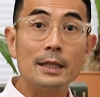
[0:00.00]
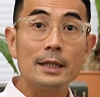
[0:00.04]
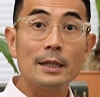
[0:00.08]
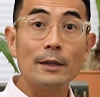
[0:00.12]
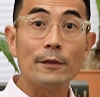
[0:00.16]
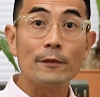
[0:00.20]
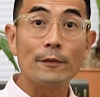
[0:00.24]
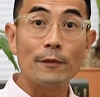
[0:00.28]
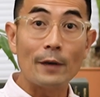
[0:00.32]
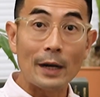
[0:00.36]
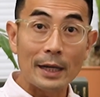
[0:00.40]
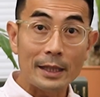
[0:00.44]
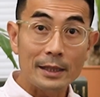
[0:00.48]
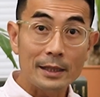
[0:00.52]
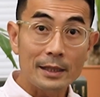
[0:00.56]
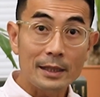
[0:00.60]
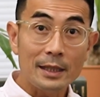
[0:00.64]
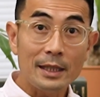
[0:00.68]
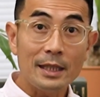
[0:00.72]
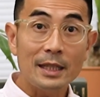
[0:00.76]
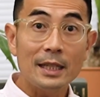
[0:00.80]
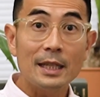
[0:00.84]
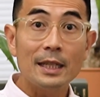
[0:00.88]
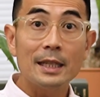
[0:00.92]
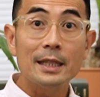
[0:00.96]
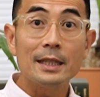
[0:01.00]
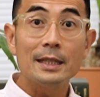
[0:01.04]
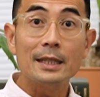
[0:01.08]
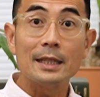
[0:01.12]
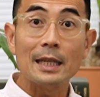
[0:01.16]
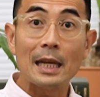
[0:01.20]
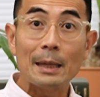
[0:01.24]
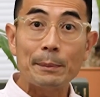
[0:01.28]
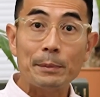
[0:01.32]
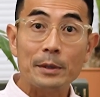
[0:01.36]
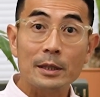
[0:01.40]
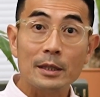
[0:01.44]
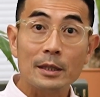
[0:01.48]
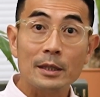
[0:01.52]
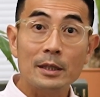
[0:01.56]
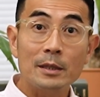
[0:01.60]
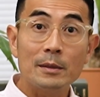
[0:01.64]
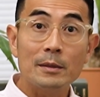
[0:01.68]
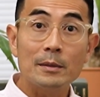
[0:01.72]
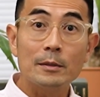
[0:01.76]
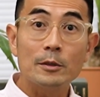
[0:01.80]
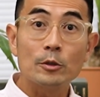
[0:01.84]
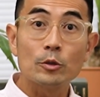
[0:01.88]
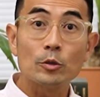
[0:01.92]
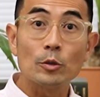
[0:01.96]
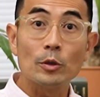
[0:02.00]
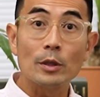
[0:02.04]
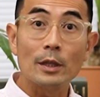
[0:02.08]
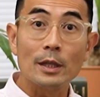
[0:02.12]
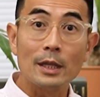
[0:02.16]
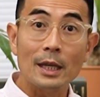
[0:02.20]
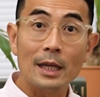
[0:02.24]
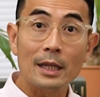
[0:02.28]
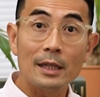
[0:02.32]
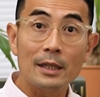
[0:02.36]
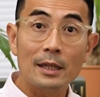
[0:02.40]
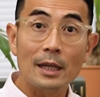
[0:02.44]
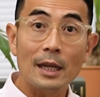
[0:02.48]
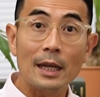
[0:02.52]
finally, the applicant should then